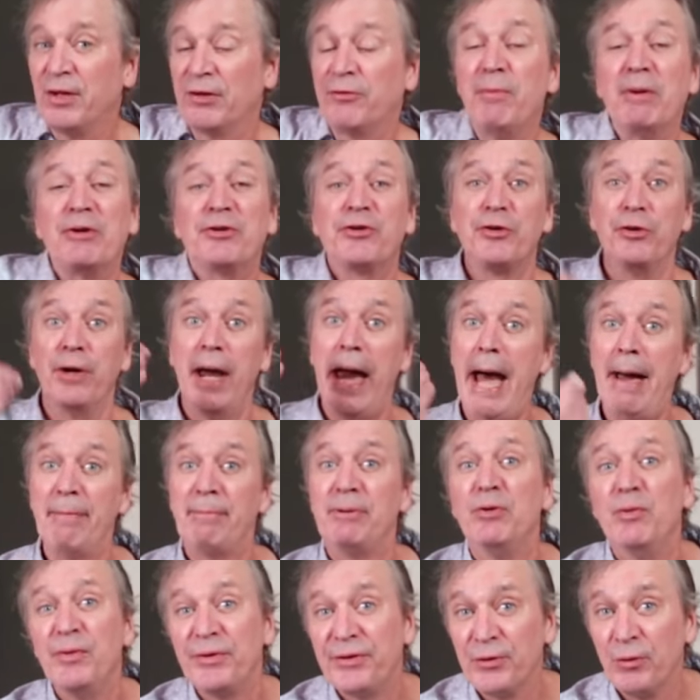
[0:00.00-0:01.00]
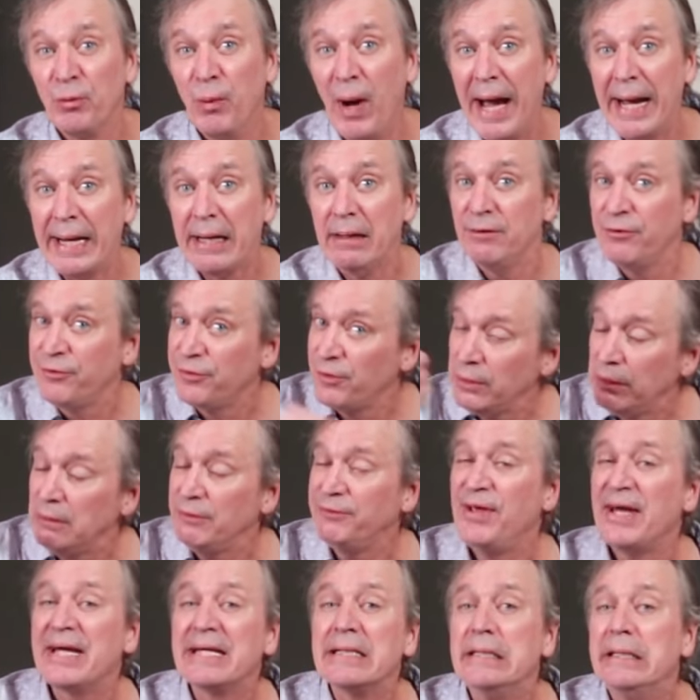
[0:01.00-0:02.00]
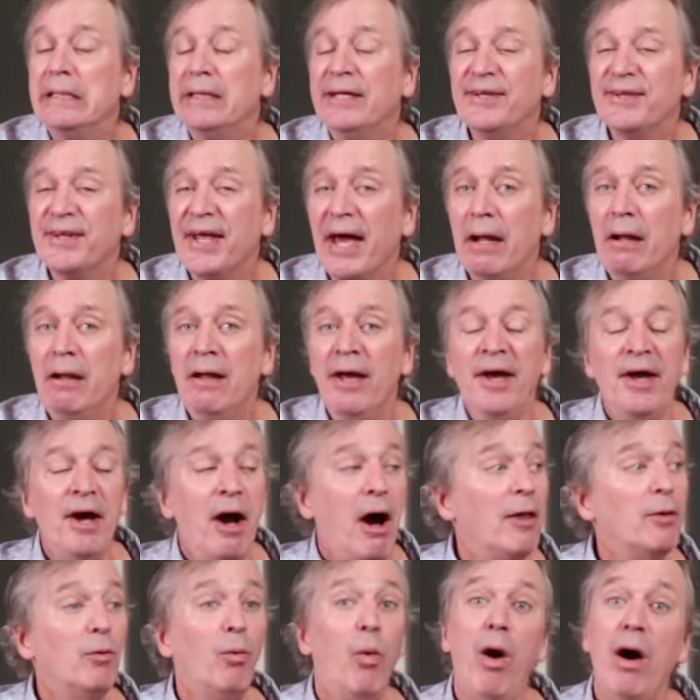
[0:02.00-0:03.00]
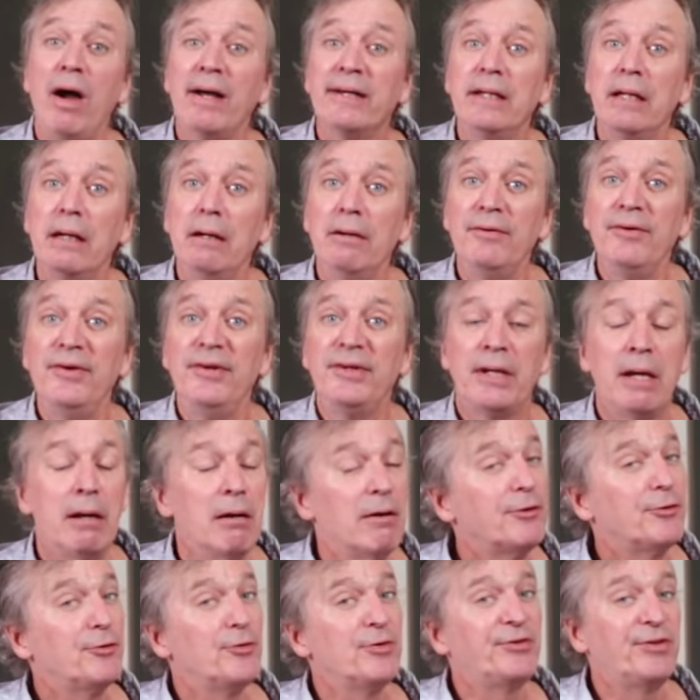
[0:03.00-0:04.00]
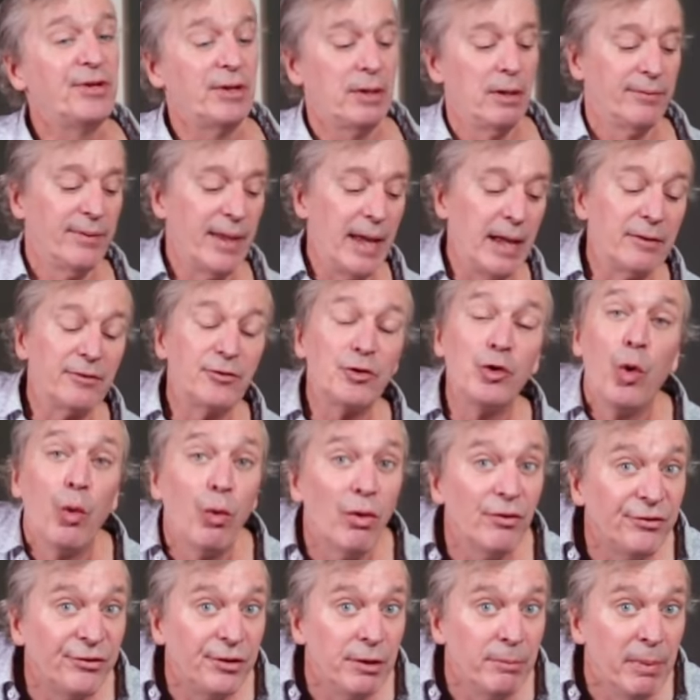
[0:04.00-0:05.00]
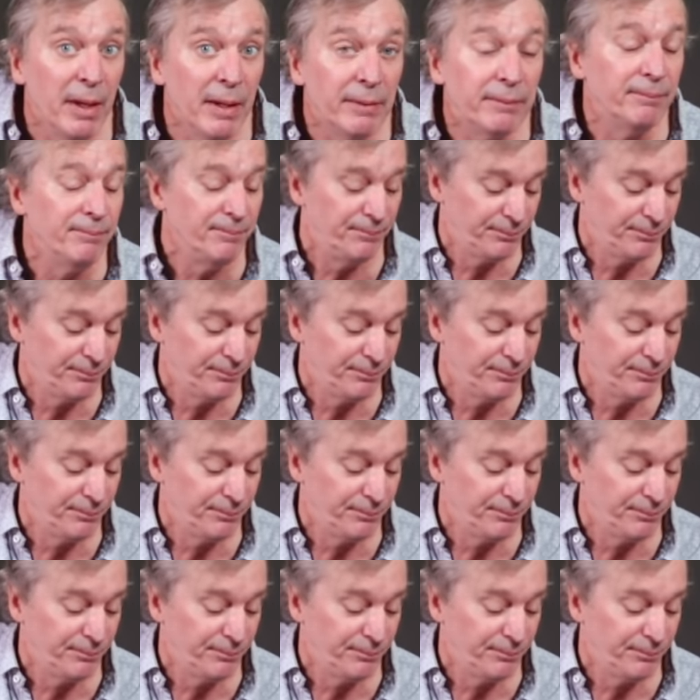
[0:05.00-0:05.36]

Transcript: Just make sure you're happy with your whack, and there's a little technique in that. The walkdown, characteristic of that chorusy bit,